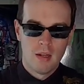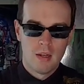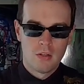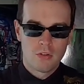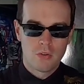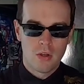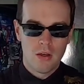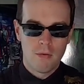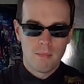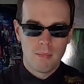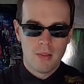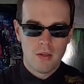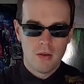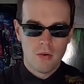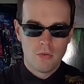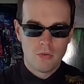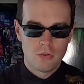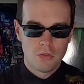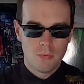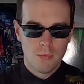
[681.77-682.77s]
So I have the
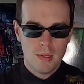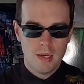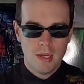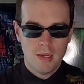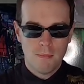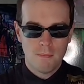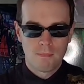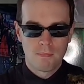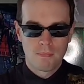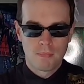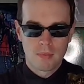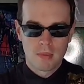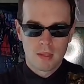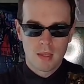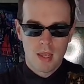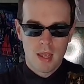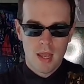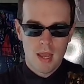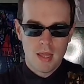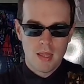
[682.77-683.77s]
Odin 2 Mini,
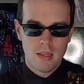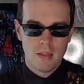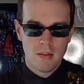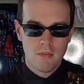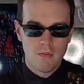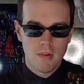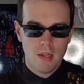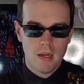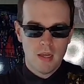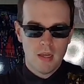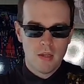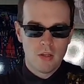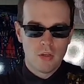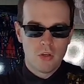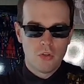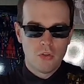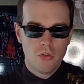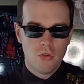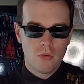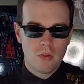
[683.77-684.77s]
and then the Vita.
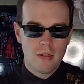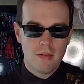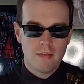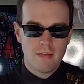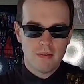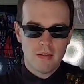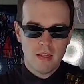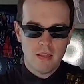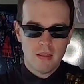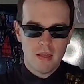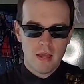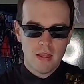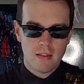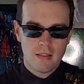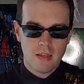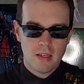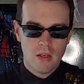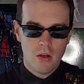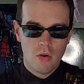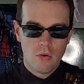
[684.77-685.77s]
You can see that
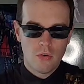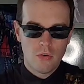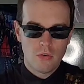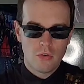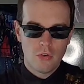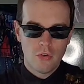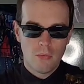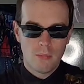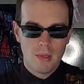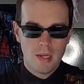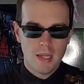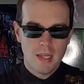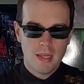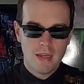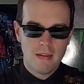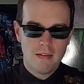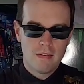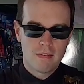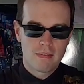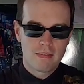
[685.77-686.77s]
the Odin 2 Mini
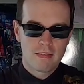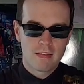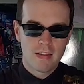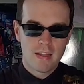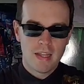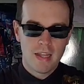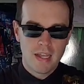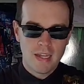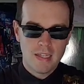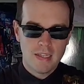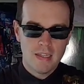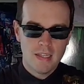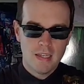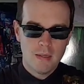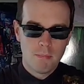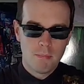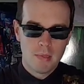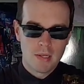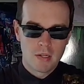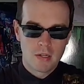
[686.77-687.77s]
is
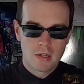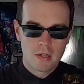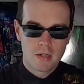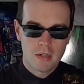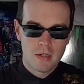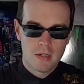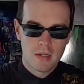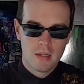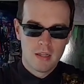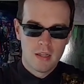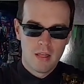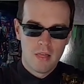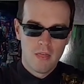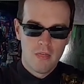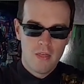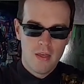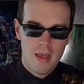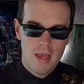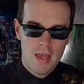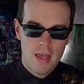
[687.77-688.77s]
slightly bigger
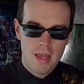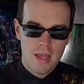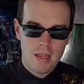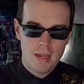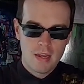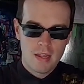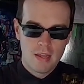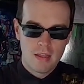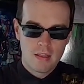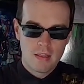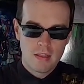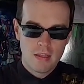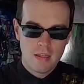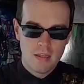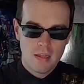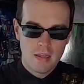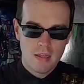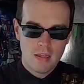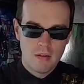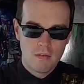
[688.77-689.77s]
than
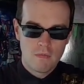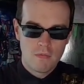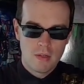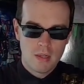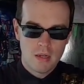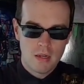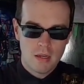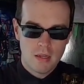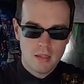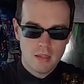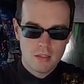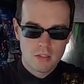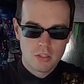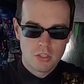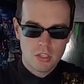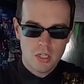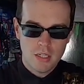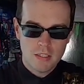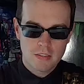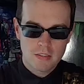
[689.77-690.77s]
the Vita,
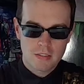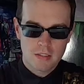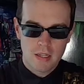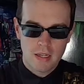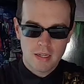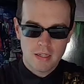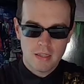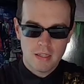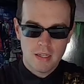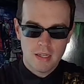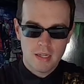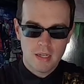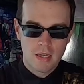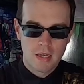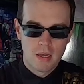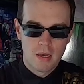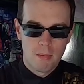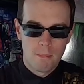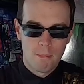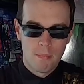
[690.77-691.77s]
just slightly,
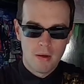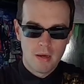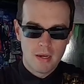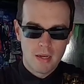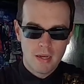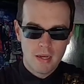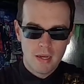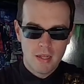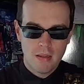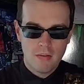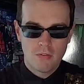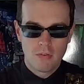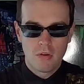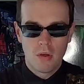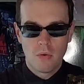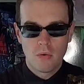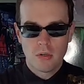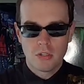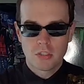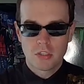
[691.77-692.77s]
but it is
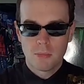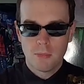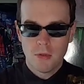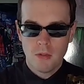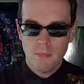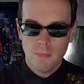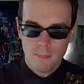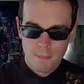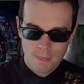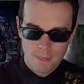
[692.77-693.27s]
noticeable.